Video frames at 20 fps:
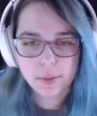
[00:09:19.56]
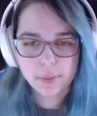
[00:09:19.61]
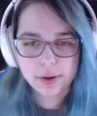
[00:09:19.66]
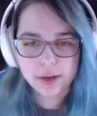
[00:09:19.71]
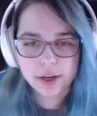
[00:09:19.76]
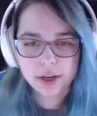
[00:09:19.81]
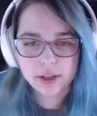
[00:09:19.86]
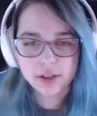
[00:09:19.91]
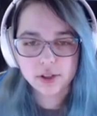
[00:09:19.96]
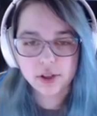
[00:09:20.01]

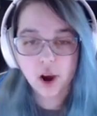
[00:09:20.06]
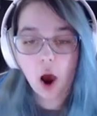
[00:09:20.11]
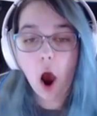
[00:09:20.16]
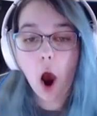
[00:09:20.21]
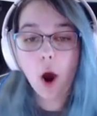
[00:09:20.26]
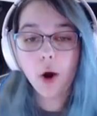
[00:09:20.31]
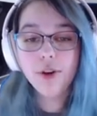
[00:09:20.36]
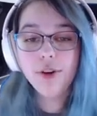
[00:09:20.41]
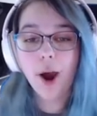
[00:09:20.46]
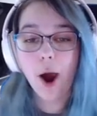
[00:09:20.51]
going to...
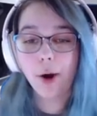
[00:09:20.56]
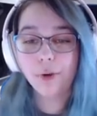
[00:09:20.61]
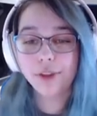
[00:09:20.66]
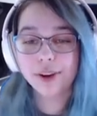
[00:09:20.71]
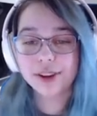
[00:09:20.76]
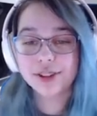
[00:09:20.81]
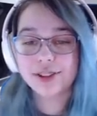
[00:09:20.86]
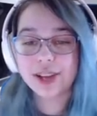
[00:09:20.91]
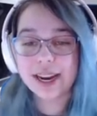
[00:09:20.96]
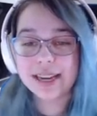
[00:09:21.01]
Oh, no,
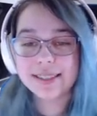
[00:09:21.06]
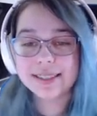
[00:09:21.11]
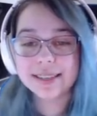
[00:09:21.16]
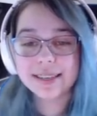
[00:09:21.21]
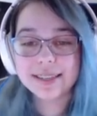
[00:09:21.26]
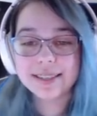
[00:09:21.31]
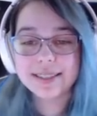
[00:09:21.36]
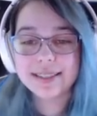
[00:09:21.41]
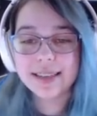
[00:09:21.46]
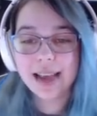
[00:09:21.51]
they're chasing
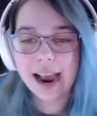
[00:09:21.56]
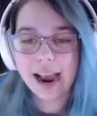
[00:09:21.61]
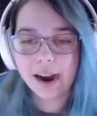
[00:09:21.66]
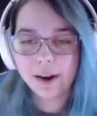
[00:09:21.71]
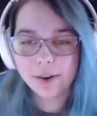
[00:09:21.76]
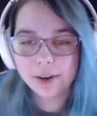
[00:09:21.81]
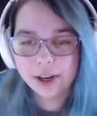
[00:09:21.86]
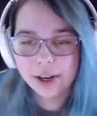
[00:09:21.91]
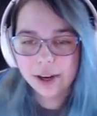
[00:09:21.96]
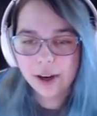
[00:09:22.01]
us
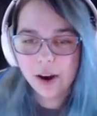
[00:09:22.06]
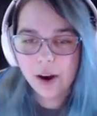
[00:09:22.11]
down.